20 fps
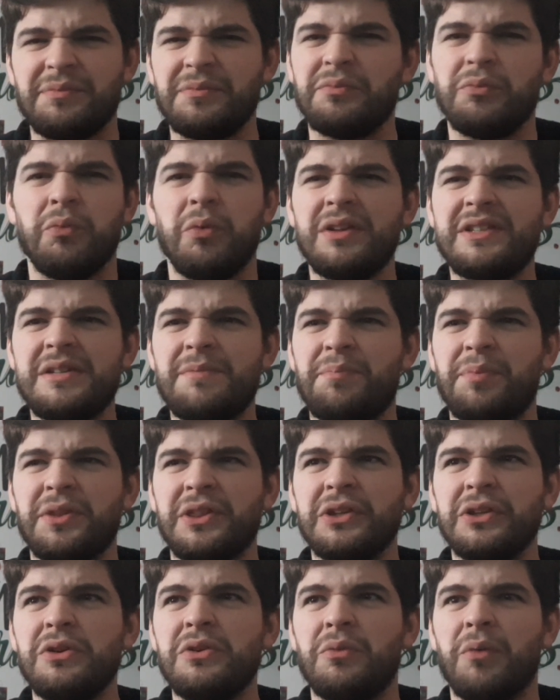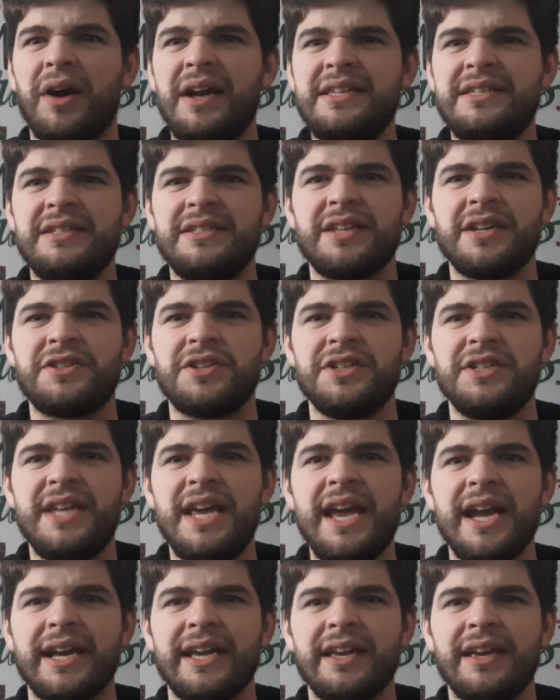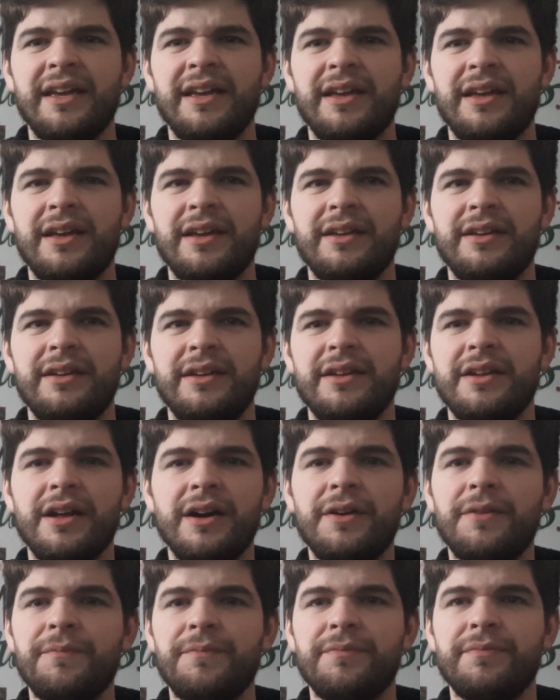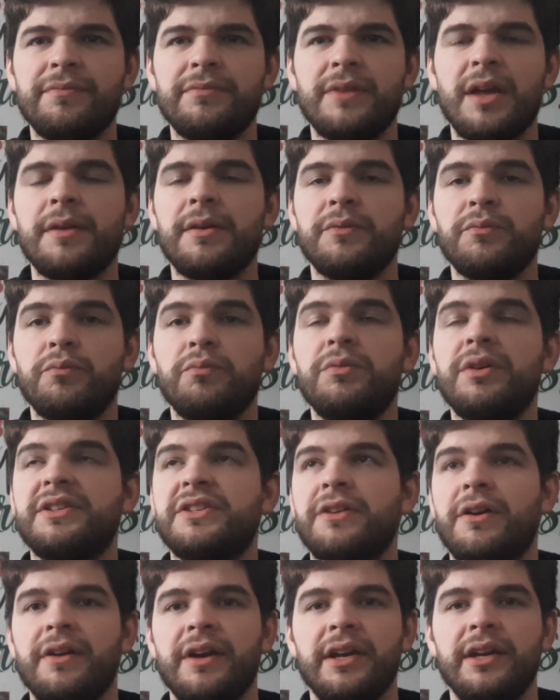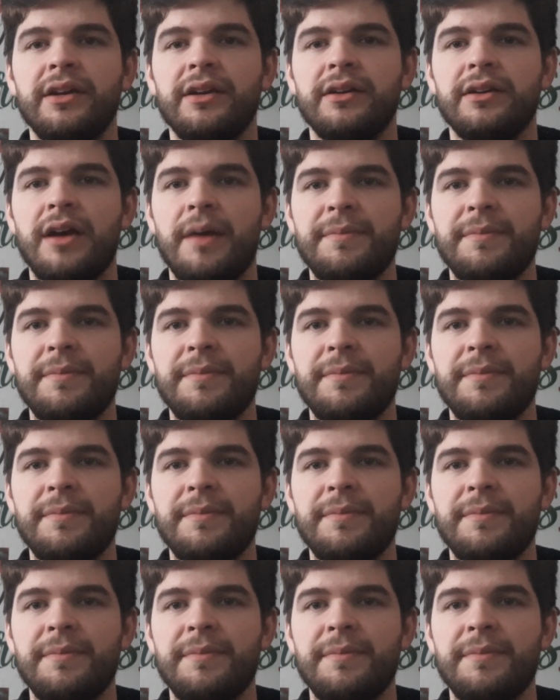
what's up with Luke? Why is he such a dick? You know? Sorry, I